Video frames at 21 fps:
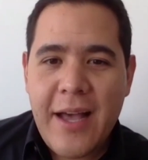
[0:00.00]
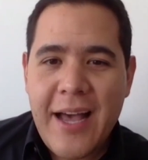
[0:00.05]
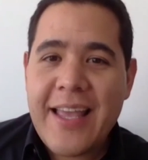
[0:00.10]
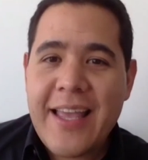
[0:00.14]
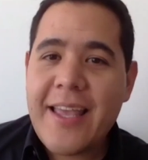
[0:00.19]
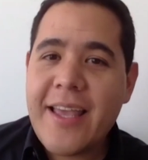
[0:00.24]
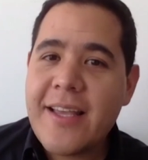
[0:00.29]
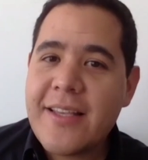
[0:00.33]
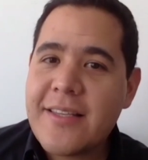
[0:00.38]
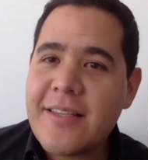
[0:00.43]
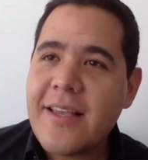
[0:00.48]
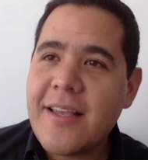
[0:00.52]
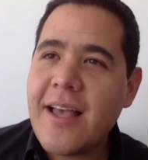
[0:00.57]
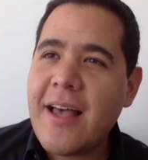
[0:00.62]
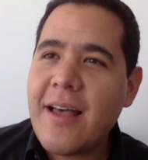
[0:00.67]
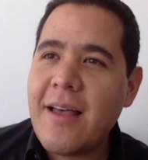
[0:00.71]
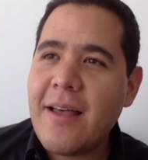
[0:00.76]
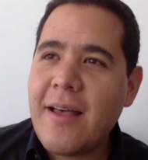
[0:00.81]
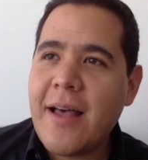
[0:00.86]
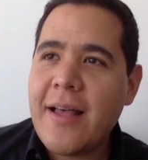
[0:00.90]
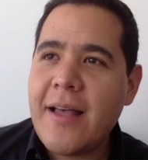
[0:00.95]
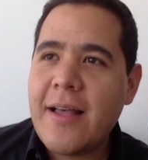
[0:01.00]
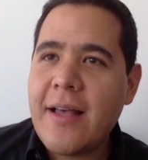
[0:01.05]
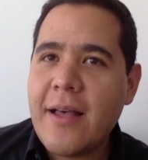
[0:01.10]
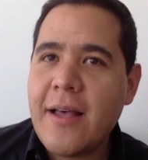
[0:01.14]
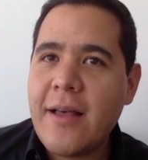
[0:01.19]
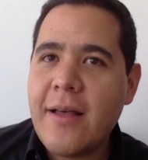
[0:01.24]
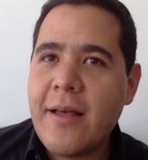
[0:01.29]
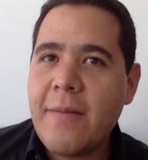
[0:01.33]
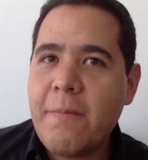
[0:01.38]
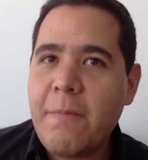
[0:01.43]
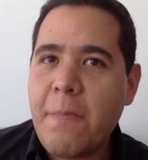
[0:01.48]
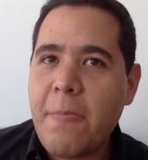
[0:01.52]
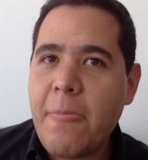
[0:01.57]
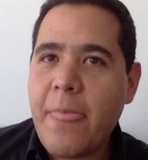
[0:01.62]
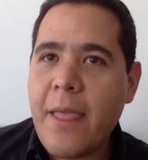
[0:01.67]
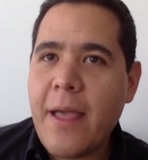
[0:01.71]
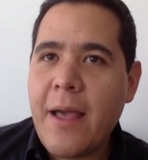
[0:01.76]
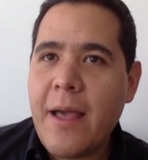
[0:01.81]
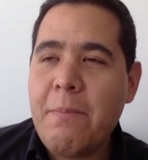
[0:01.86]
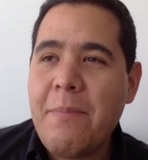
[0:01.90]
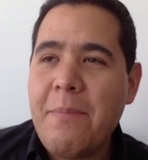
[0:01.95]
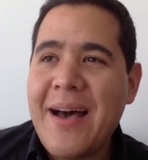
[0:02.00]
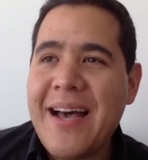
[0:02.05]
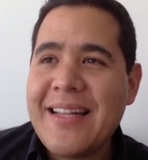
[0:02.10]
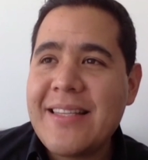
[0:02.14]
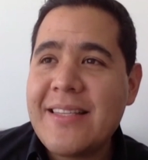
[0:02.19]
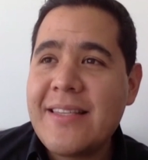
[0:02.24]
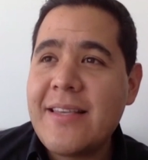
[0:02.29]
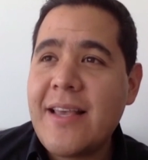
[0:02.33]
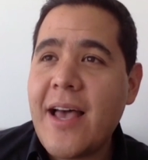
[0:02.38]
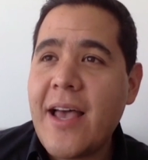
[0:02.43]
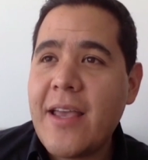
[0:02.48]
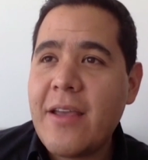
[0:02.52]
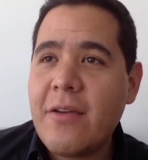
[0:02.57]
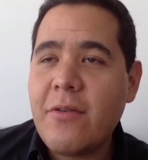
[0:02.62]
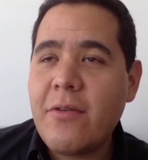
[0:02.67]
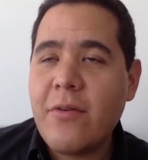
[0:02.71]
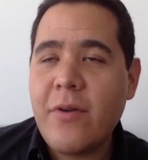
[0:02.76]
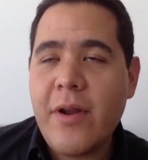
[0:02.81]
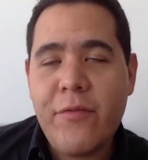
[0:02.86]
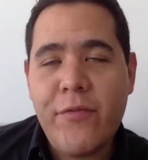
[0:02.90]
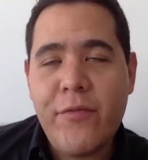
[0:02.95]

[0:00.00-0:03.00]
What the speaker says: I guess a bad sign or a